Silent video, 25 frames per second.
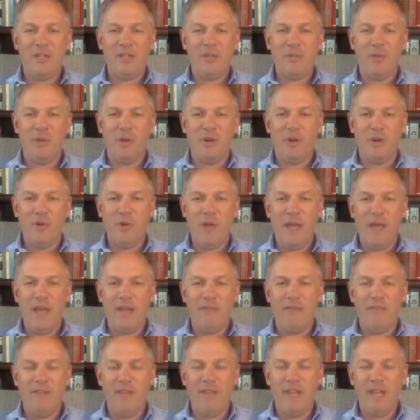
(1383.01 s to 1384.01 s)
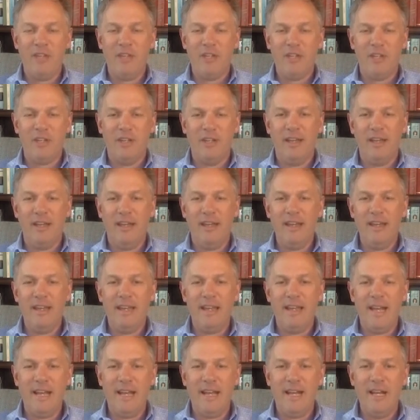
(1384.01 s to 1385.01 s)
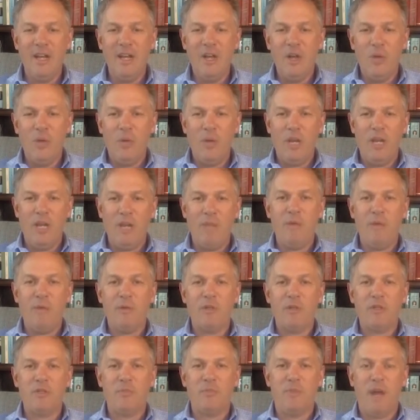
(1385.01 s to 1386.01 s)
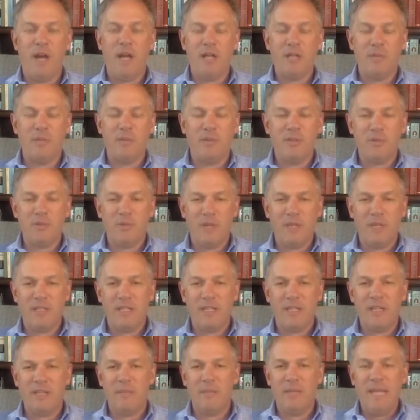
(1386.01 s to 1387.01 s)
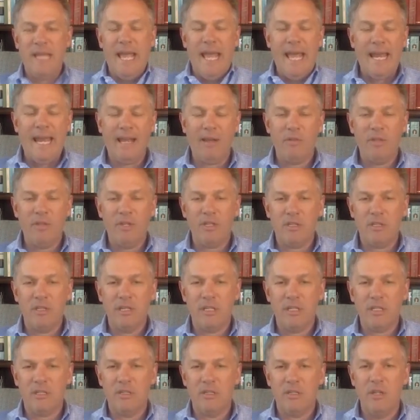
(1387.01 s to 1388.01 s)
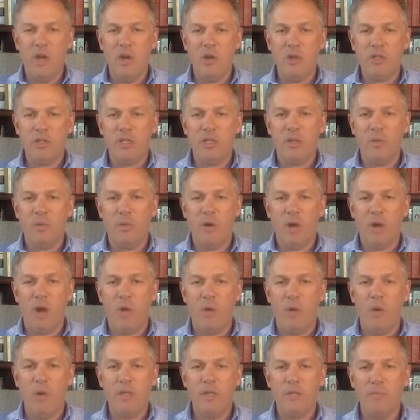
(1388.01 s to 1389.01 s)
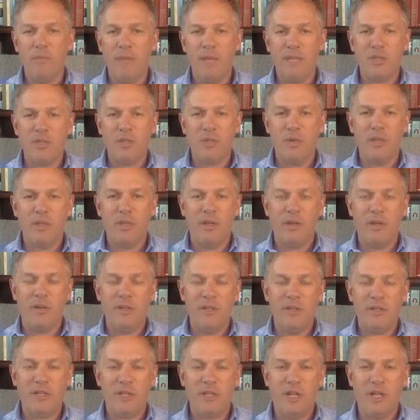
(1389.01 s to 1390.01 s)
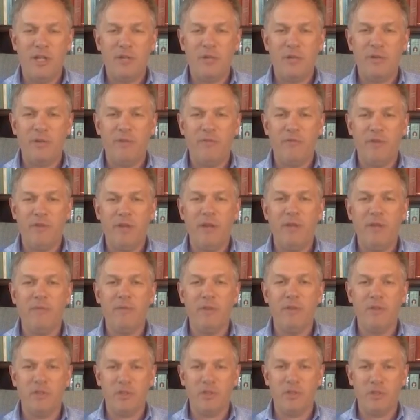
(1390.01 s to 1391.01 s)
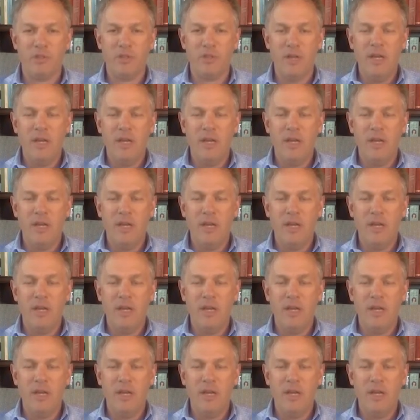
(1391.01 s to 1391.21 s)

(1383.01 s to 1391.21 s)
We're a creative nation. And we need to be responsible. This is what I said at the beginning, this notion that we're always messing with here in this country of freedom versus